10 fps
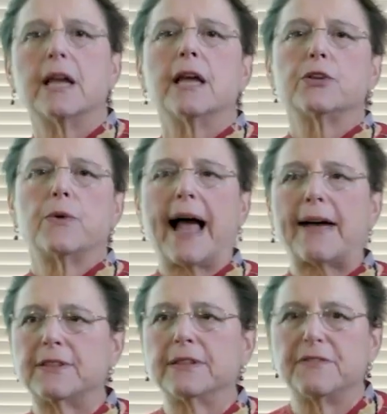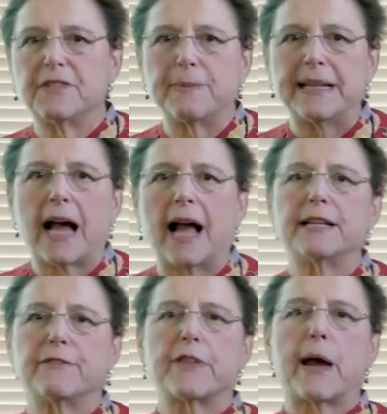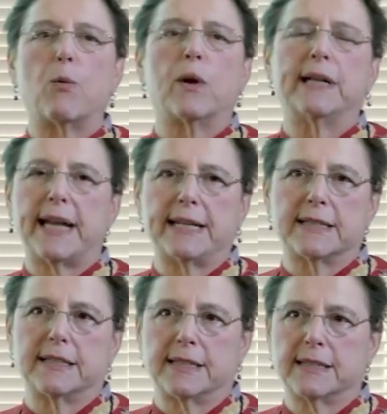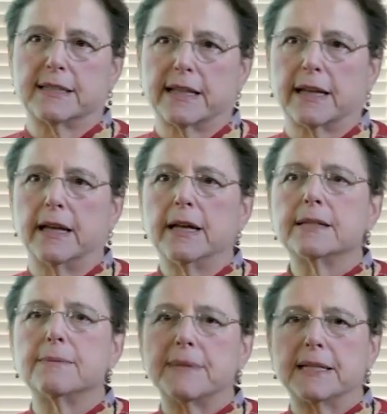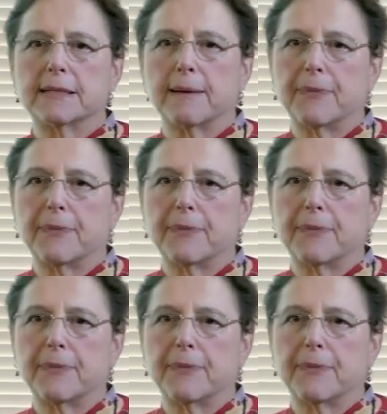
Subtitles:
You have to live to be 90 for that 1 in 8 statistic to mean something.